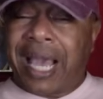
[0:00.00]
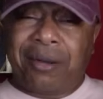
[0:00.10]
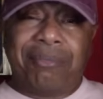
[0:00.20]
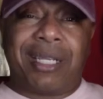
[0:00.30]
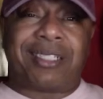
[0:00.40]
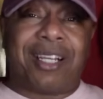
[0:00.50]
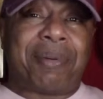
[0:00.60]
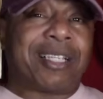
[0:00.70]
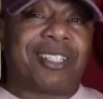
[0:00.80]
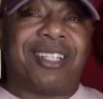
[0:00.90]
I done messed
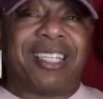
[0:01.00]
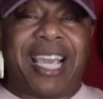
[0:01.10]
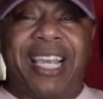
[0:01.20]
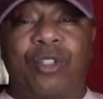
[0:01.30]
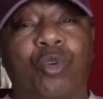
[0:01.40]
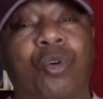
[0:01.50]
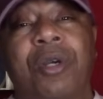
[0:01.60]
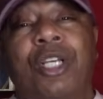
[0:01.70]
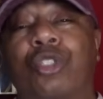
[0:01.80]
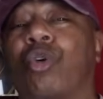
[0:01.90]
up. I shouldn't have gave it to them.
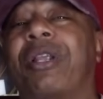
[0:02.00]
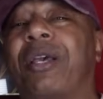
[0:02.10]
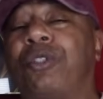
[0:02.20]
So the